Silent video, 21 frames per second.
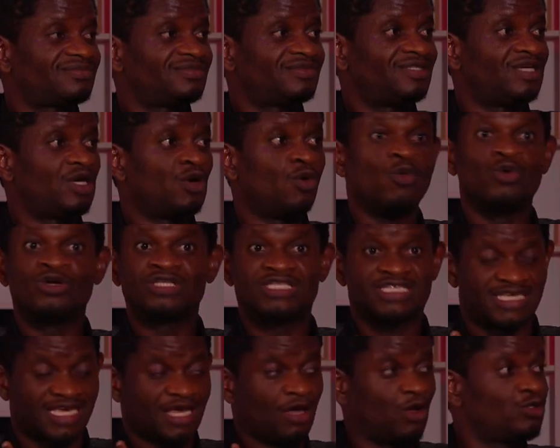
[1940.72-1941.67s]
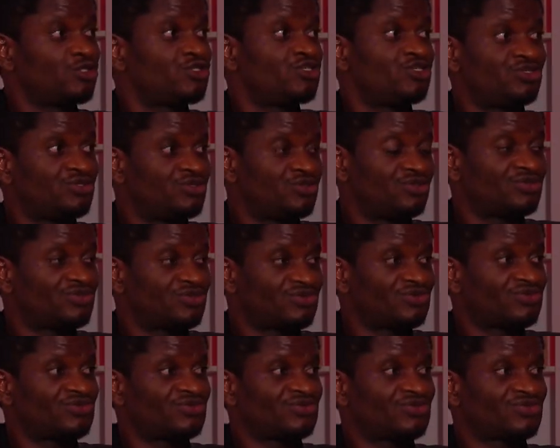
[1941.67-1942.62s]
They will tell you.
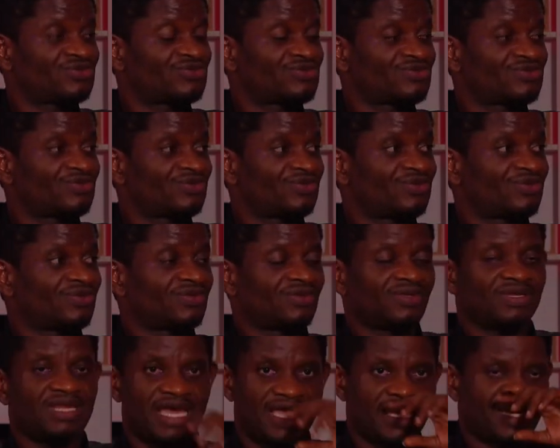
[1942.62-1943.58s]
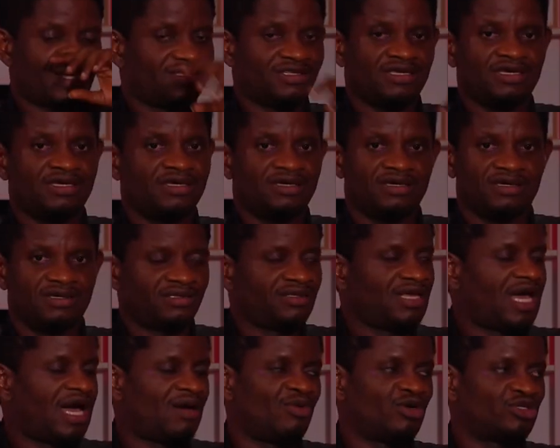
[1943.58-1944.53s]
Take it off how? Like the
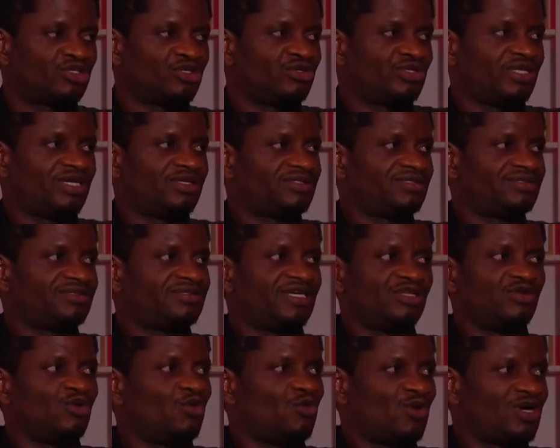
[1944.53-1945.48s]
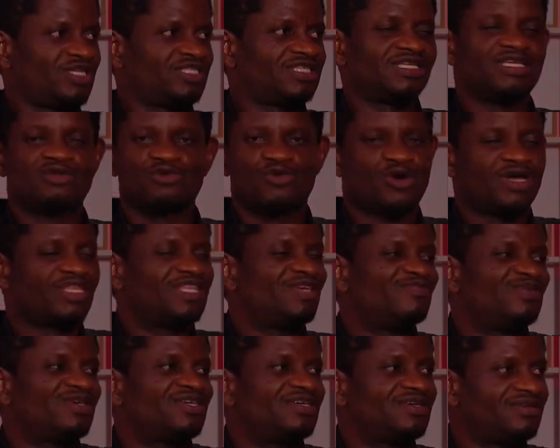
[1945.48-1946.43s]
abortion now. They don't want. They don't want the
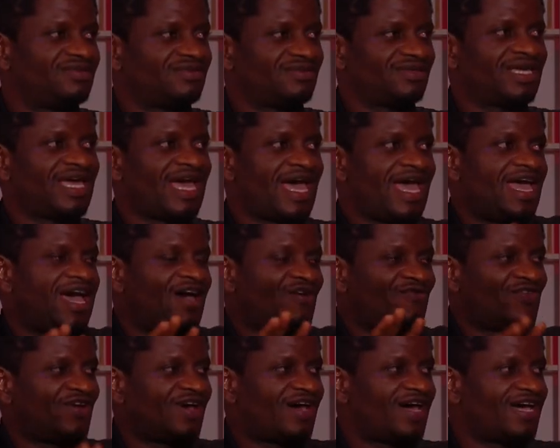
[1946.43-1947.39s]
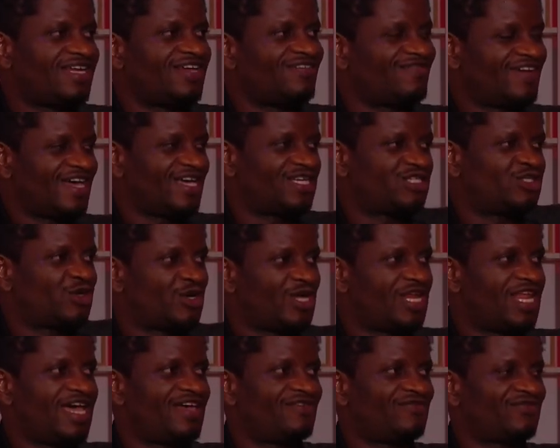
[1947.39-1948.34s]
picking. Guy, alpha. I never enjoy
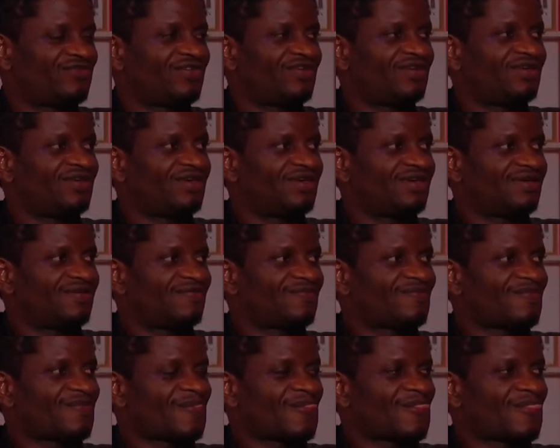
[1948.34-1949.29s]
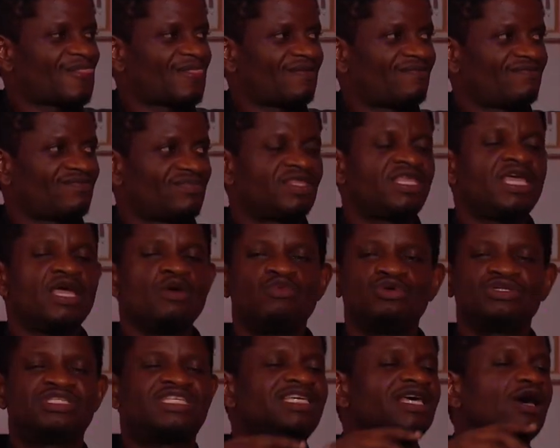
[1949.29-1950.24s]
life. Yeah. They
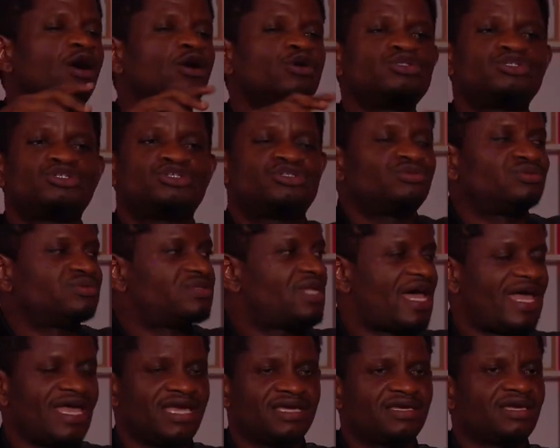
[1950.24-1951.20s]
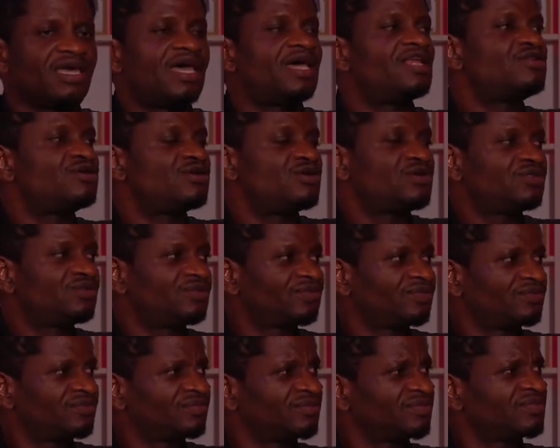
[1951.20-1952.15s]
will tell you like. I've heard of that
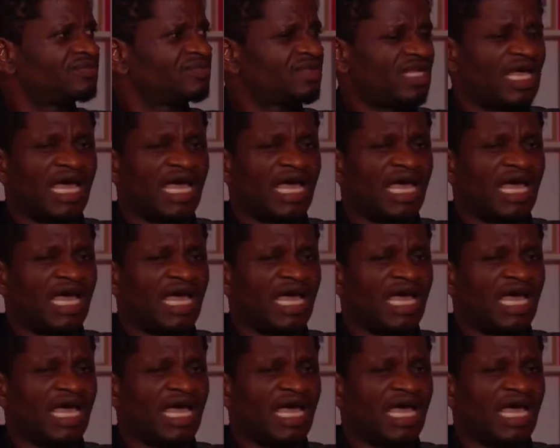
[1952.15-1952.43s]
thing. Uh